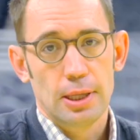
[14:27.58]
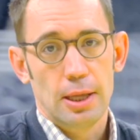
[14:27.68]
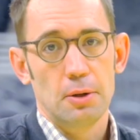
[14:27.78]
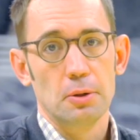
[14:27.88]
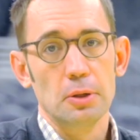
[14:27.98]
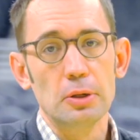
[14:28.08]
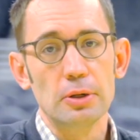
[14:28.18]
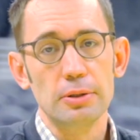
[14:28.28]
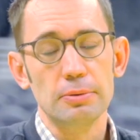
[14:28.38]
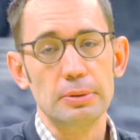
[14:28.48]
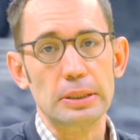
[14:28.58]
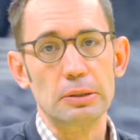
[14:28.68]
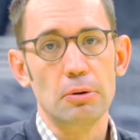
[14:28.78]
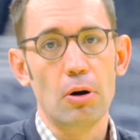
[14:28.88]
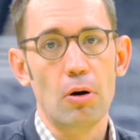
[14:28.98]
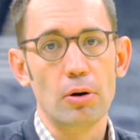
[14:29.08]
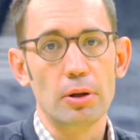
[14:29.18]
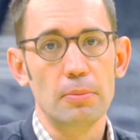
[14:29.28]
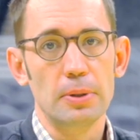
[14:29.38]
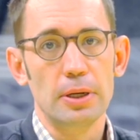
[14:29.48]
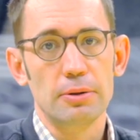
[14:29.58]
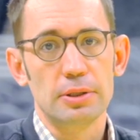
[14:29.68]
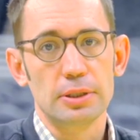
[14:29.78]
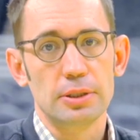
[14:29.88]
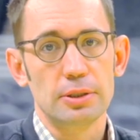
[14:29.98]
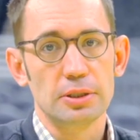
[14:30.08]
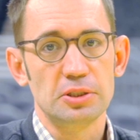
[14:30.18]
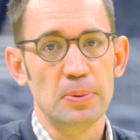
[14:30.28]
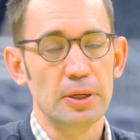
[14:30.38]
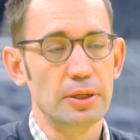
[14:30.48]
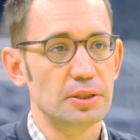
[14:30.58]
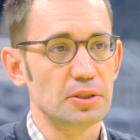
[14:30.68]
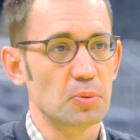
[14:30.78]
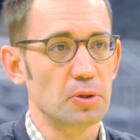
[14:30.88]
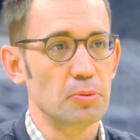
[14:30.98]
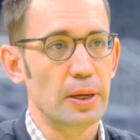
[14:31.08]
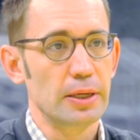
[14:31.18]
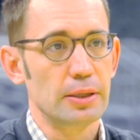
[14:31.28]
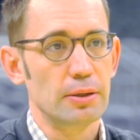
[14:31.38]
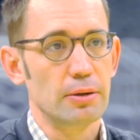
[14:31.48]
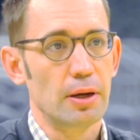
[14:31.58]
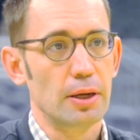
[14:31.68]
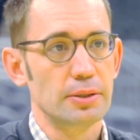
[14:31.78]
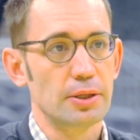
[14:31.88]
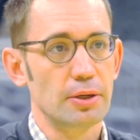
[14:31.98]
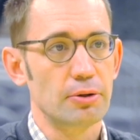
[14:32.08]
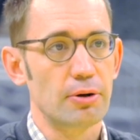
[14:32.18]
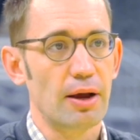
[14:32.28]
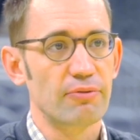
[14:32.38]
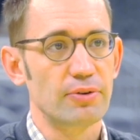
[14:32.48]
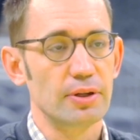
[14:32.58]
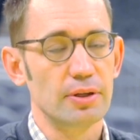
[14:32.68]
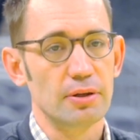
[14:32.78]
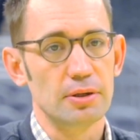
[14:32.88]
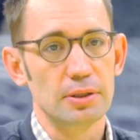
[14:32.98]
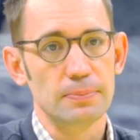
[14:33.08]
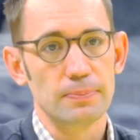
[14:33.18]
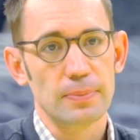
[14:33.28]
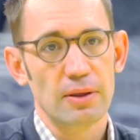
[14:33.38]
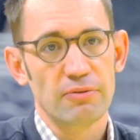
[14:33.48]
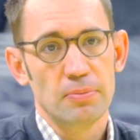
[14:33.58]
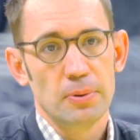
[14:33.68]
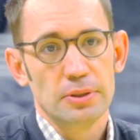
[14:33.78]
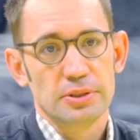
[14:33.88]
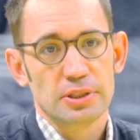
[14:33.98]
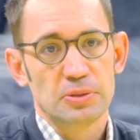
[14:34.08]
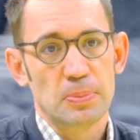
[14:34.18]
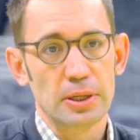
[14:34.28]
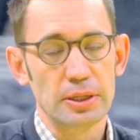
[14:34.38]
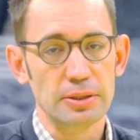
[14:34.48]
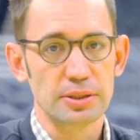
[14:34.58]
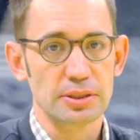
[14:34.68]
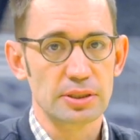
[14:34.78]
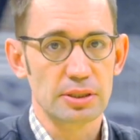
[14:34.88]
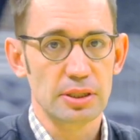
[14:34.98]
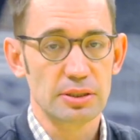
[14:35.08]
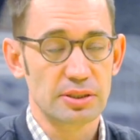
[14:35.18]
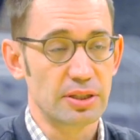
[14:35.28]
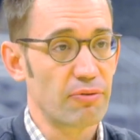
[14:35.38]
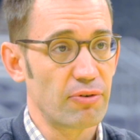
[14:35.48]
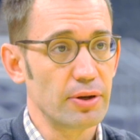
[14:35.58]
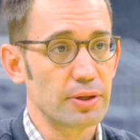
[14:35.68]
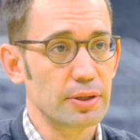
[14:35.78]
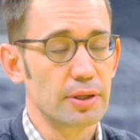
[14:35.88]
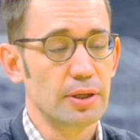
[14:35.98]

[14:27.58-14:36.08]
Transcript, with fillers: I don't know how they get it wrong. I mean, I think the experience is what you make it, right? It's how you craft it. Um, everybody's experience is, is different.